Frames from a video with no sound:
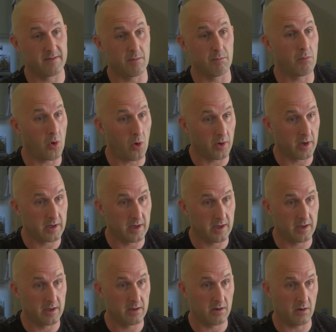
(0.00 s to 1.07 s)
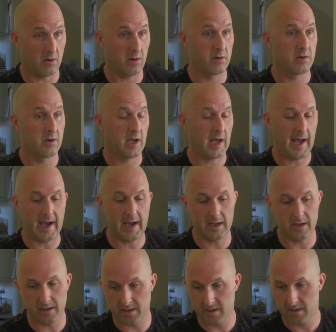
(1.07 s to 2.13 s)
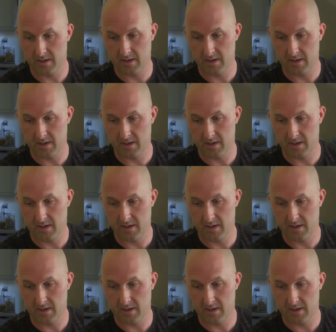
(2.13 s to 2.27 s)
the monitor on and